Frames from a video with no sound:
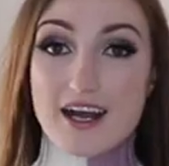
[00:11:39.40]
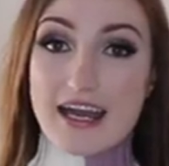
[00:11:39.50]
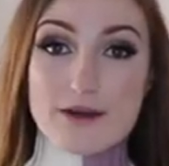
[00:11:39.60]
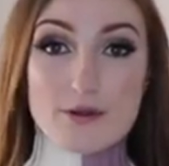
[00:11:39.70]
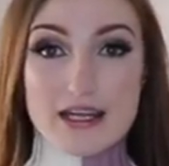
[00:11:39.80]

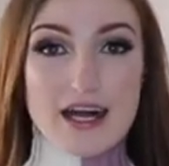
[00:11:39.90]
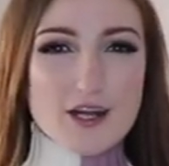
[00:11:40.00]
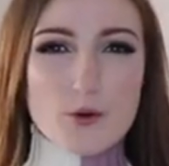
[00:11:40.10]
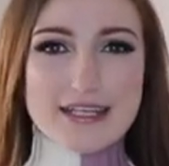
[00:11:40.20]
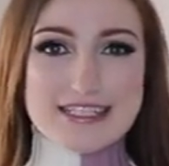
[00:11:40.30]
Okay, well I
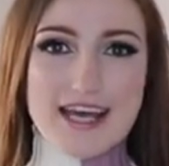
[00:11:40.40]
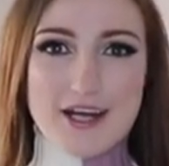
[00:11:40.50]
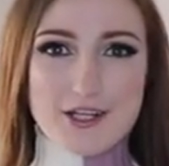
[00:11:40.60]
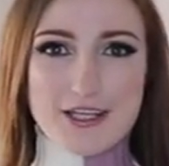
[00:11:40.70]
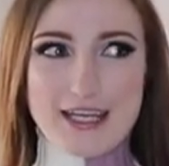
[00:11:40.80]
can't quite
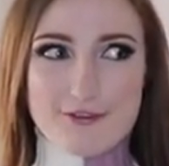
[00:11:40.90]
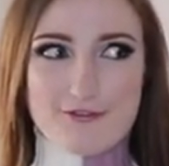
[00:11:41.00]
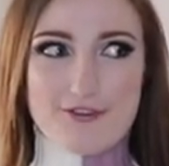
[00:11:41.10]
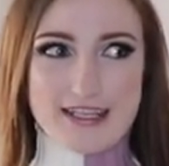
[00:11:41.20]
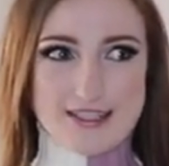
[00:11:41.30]
tell
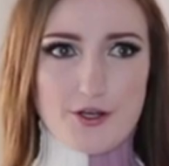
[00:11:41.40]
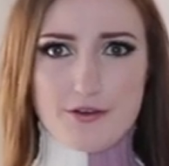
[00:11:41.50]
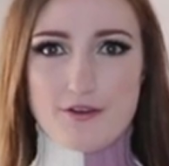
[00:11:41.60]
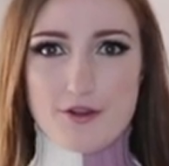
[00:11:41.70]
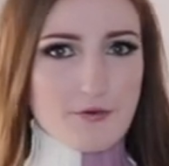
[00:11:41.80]
if it's
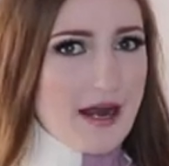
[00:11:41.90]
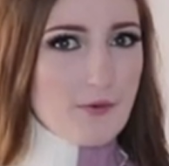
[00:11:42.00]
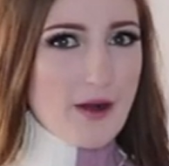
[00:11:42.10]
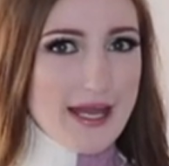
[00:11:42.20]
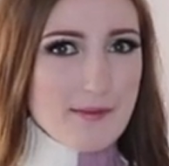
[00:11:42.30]
on the
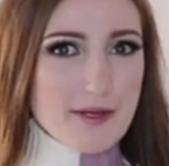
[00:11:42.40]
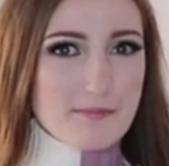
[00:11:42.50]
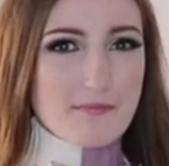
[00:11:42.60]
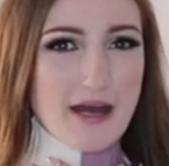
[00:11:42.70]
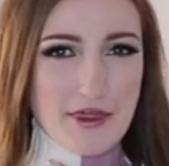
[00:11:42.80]
right way,
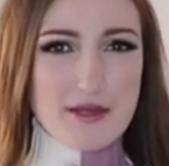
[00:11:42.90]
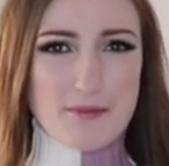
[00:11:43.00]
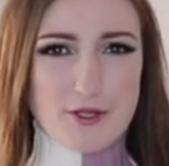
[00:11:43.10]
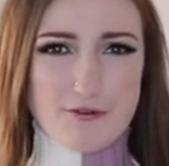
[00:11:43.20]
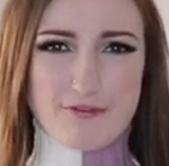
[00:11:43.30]
but I
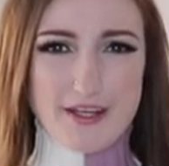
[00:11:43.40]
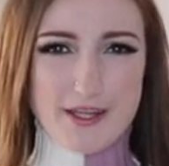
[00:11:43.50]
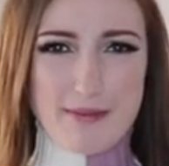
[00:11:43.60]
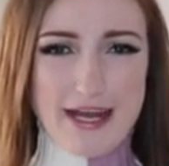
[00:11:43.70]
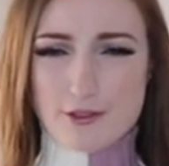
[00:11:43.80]
think both the front
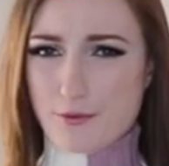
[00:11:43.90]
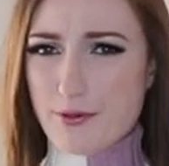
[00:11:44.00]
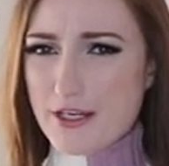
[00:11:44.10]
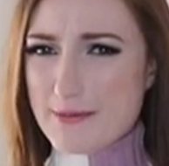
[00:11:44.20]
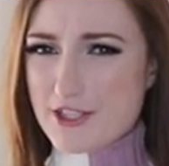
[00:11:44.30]
and the back look
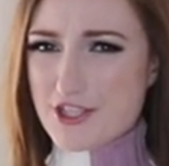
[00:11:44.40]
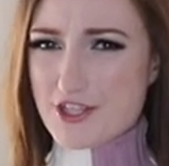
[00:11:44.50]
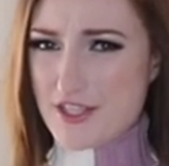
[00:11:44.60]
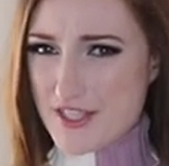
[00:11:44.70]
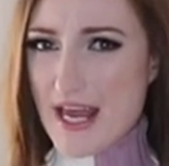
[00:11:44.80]
pretty much
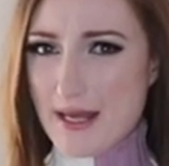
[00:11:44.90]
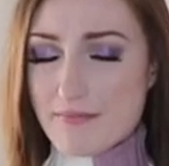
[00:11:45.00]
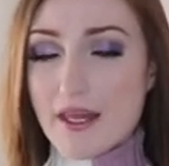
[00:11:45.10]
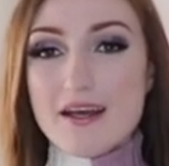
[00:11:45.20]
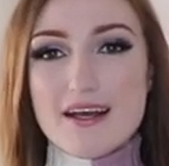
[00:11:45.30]
the
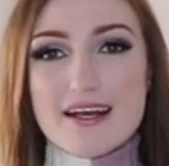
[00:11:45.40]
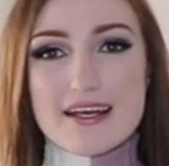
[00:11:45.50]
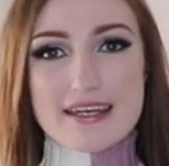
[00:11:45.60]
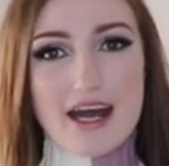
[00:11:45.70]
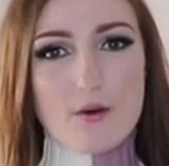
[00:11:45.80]
same.
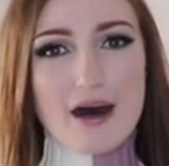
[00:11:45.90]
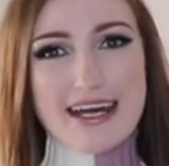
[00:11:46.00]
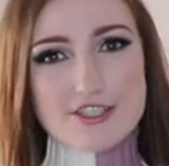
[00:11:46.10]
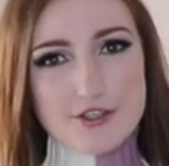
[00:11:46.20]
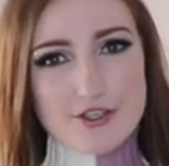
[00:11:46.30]
Now,
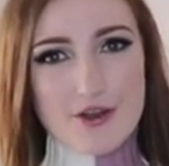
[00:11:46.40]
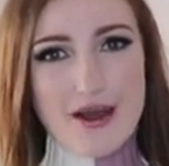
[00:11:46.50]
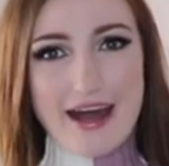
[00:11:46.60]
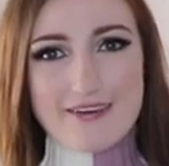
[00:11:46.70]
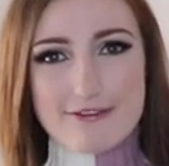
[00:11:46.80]
I don't know
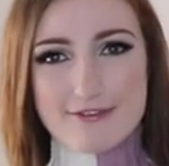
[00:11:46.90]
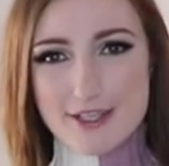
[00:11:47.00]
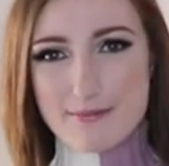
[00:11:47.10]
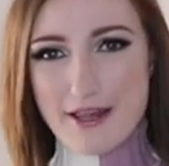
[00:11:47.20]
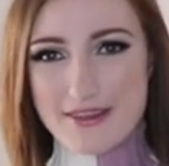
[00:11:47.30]
how I
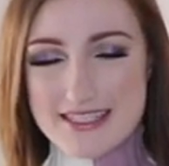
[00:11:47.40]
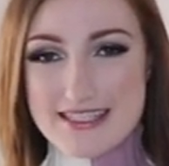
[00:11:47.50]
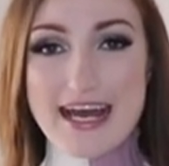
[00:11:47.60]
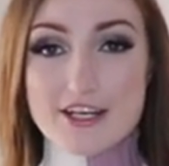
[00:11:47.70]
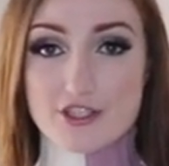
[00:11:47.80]
feel about
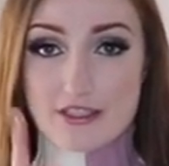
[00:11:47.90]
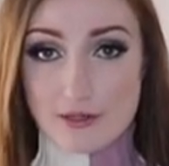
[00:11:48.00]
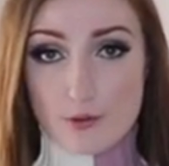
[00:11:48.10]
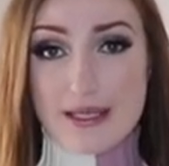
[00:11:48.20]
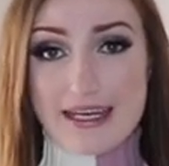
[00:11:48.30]
this actually
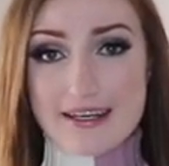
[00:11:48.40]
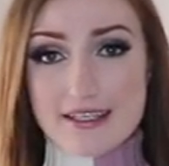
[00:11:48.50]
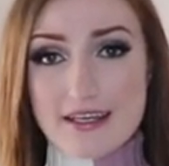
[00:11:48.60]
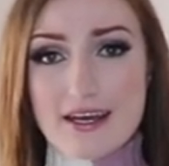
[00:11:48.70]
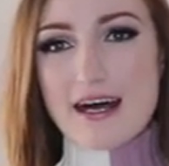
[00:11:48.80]
looking at
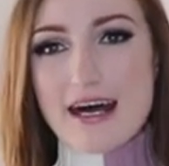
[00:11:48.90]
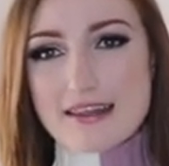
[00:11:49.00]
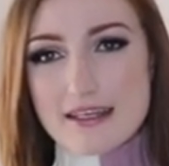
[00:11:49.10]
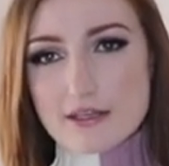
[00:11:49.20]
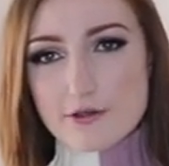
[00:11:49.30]
it. I
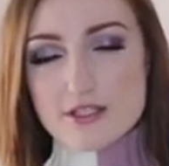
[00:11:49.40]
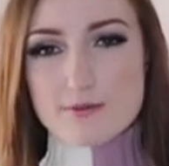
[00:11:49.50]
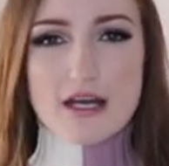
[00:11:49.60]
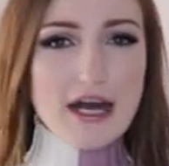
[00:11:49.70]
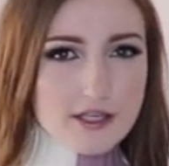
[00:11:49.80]
think it looks
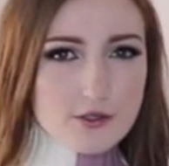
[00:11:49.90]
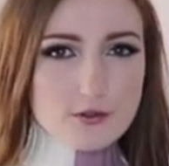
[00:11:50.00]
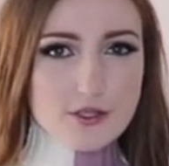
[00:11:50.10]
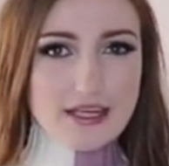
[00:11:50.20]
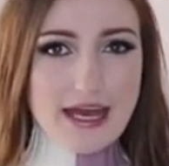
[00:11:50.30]
kind of
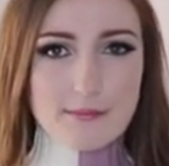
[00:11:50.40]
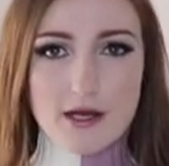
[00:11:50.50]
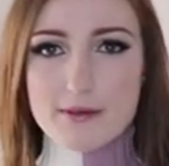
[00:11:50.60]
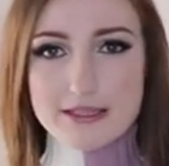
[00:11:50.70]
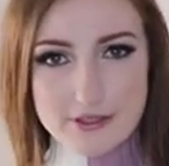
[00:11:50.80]
cool on
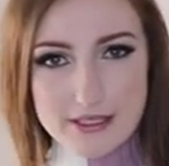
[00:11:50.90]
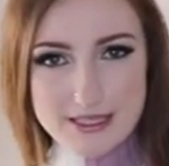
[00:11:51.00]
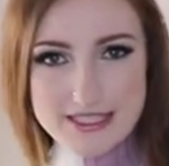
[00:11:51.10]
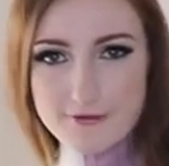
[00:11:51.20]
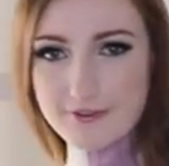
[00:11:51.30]
camera, but looking at
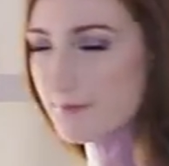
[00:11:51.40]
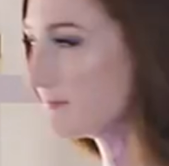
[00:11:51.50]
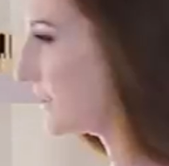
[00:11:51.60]
myself in the